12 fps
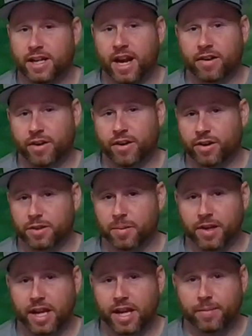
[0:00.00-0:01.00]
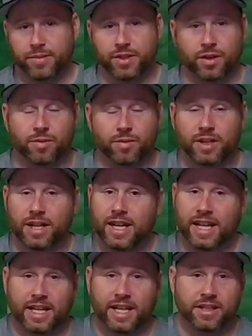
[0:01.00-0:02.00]
air yards per game. So
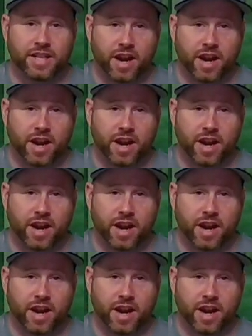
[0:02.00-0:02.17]
he is